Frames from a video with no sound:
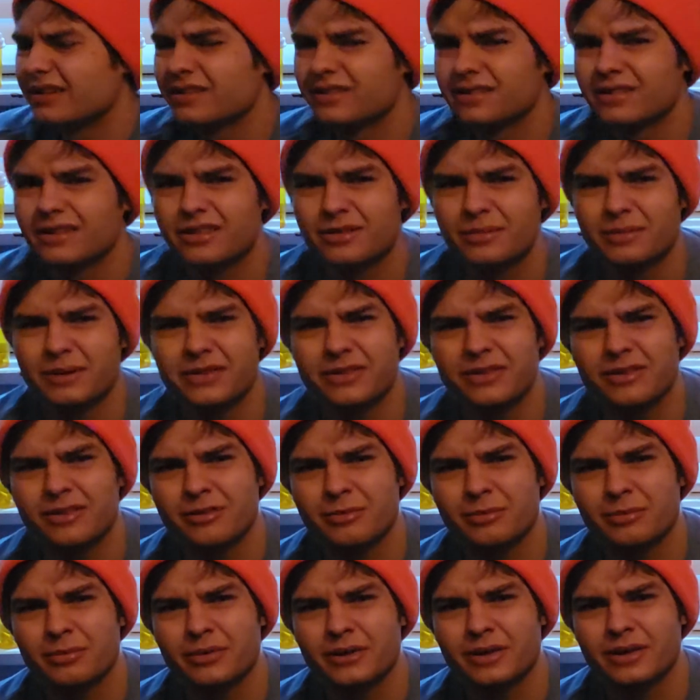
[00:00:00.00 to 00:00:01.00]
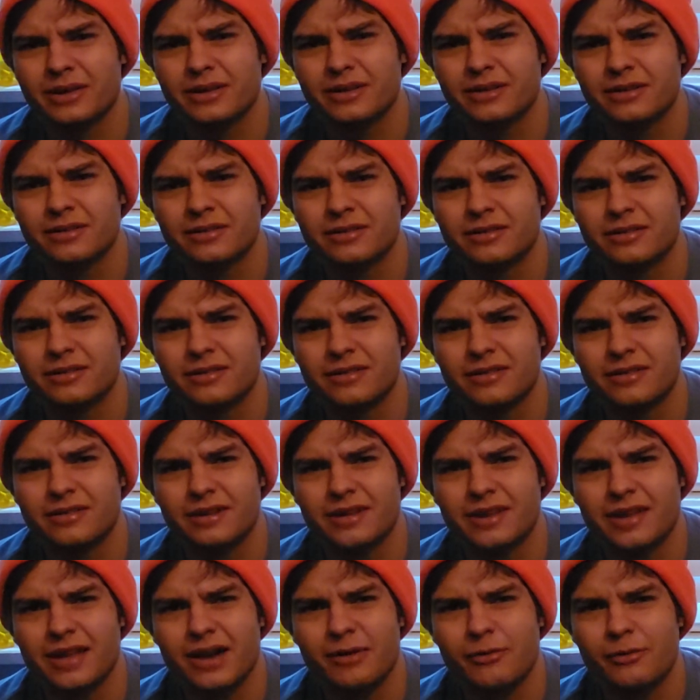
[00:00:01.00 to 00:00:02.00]
Let's see how to explain
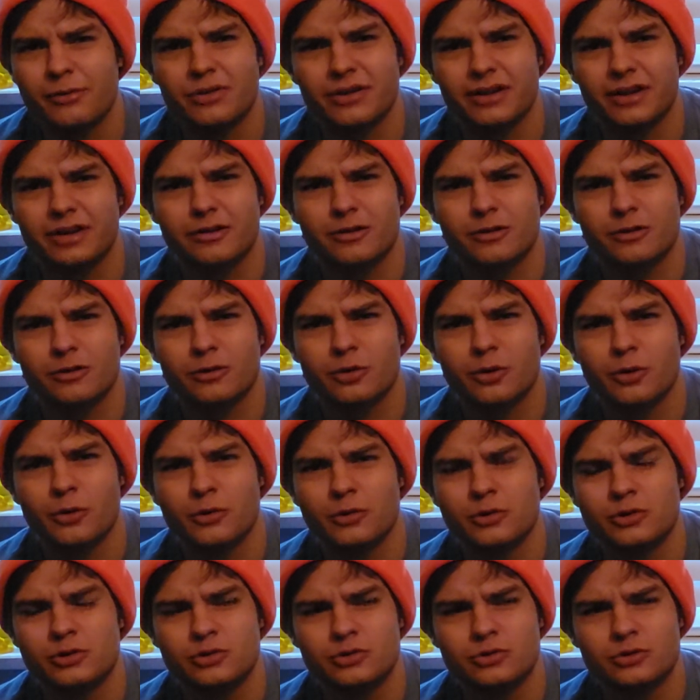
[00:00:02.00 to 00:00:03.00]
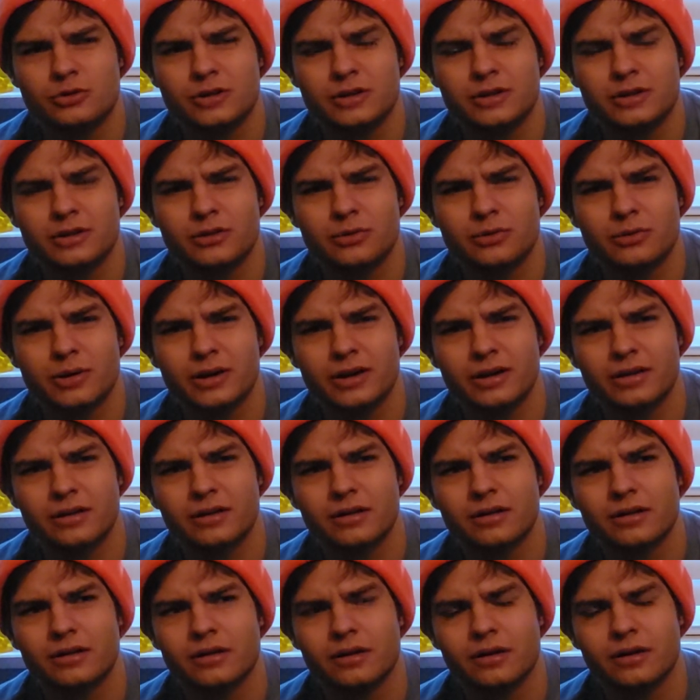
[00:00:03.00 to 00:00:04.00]
everything I just told you again, do I?
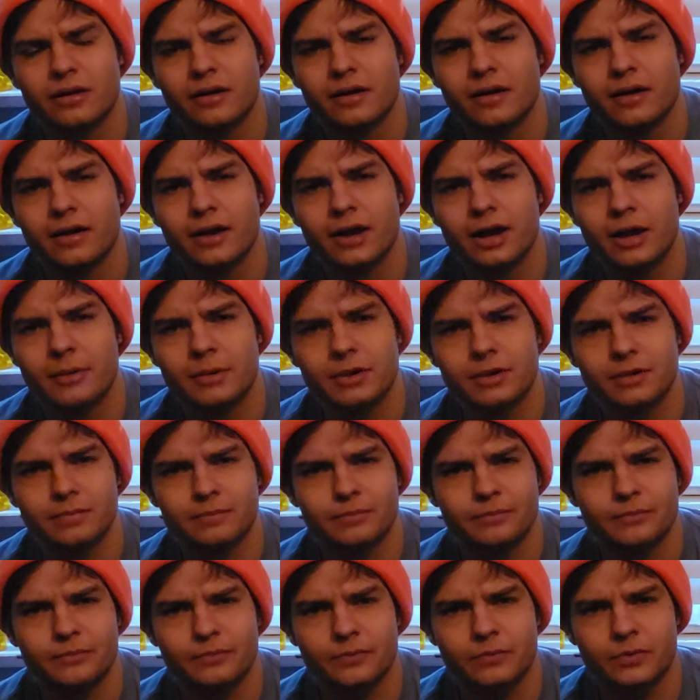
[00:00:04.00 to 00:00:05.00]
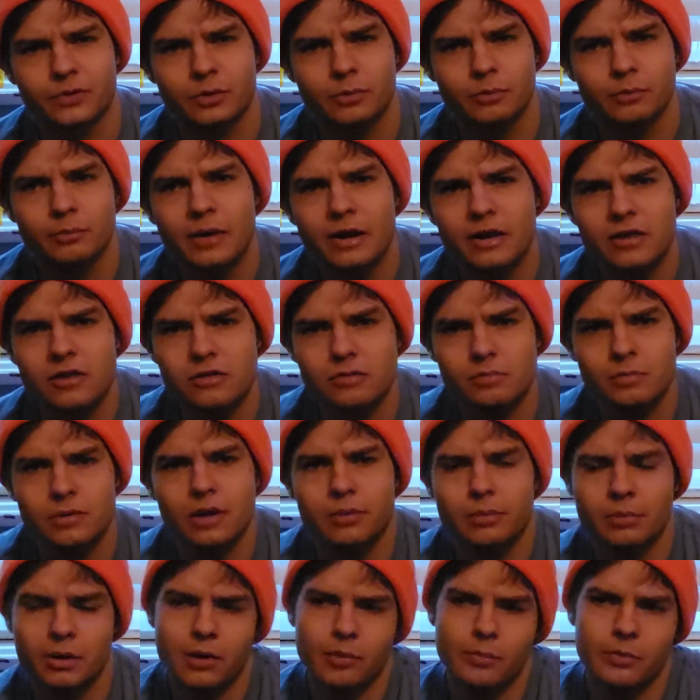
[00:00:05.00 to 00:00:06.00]
I mean, there must be
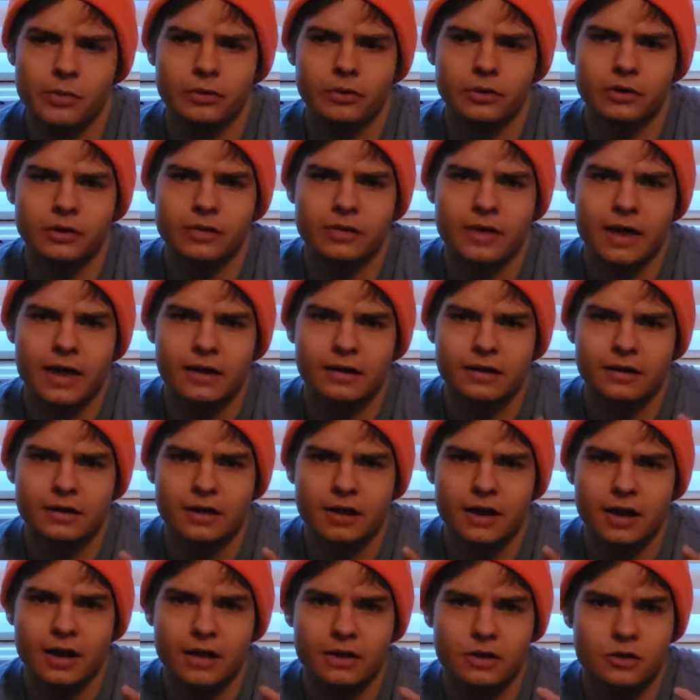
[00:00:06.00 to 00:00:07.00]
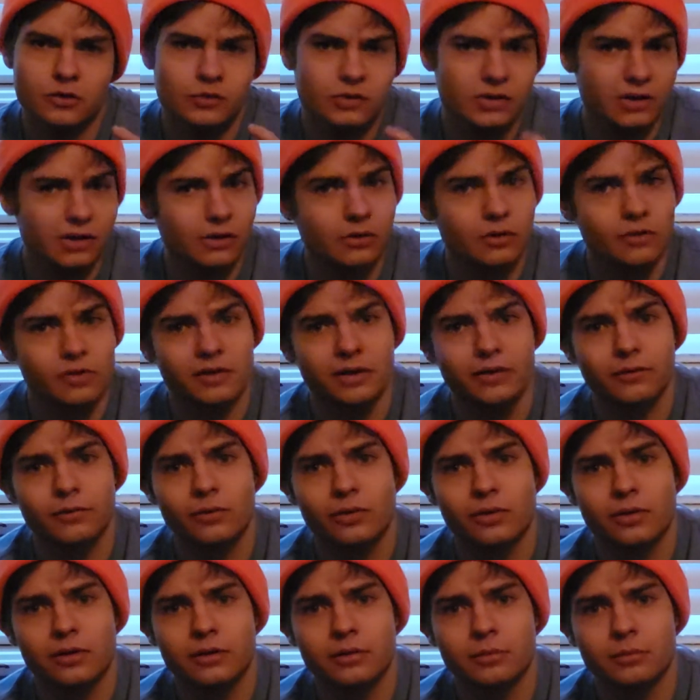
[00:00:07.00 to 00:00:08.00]
a probability that you did understand
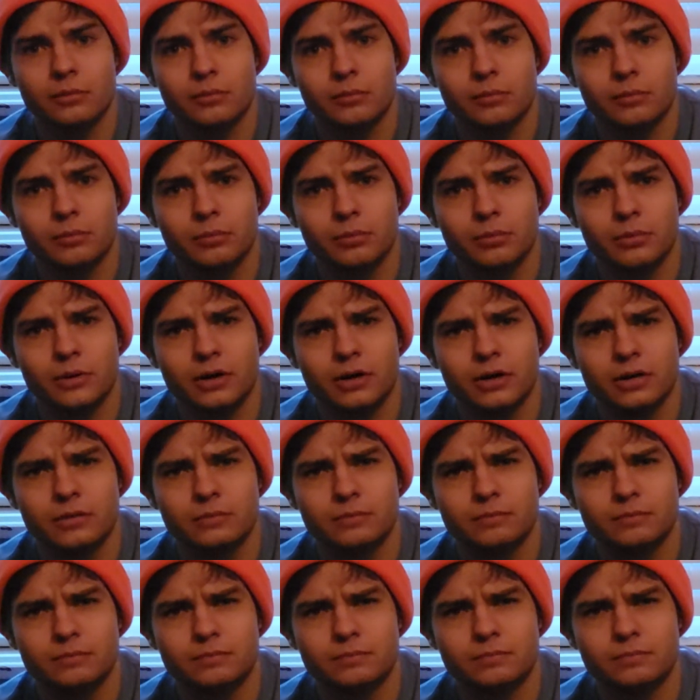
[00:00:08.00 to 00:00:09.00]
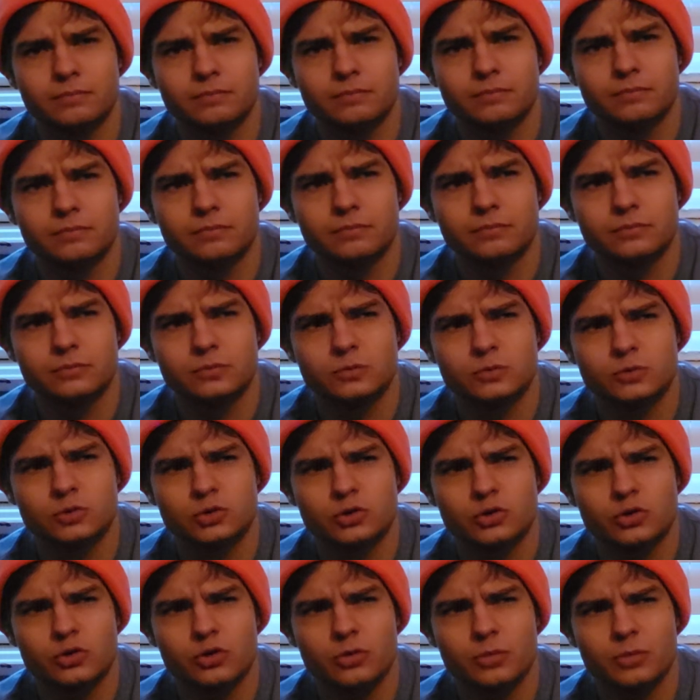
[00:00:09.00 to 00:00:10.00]
everything, but
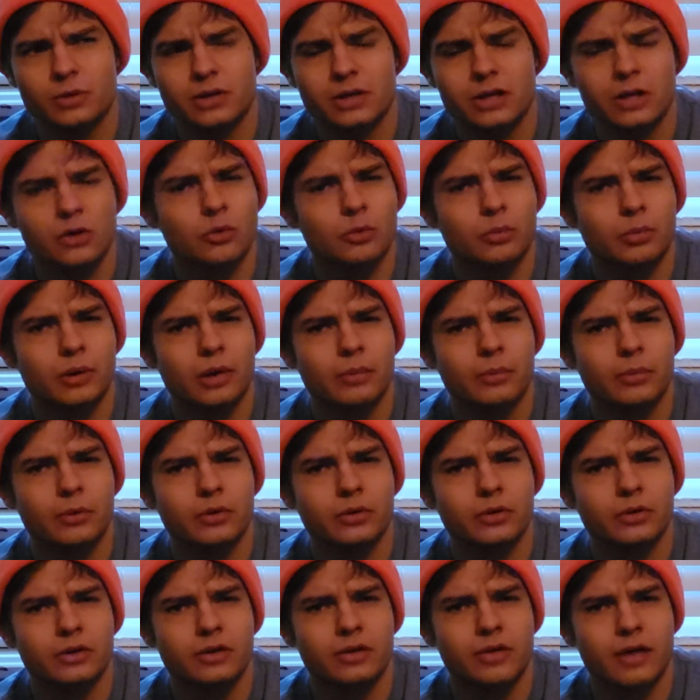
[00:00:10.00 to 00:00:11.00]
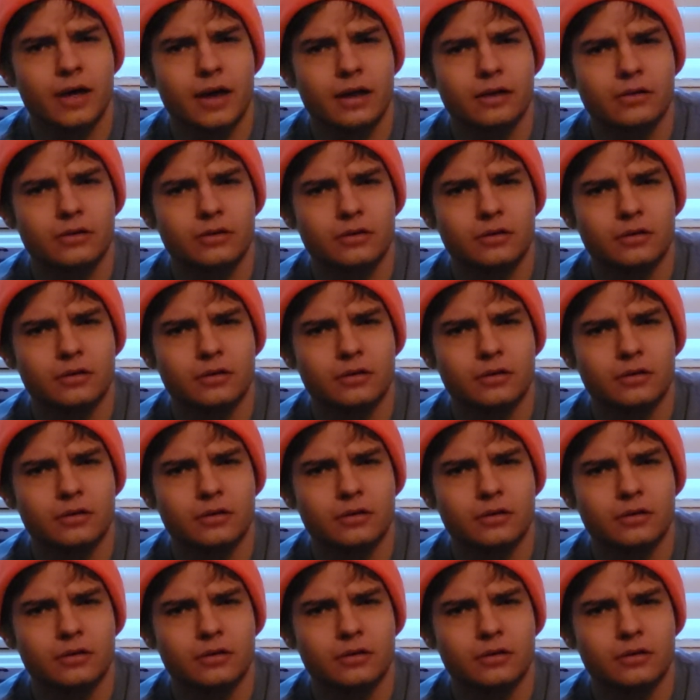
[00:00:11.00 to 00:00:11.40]
shouldn't there be an equal probability that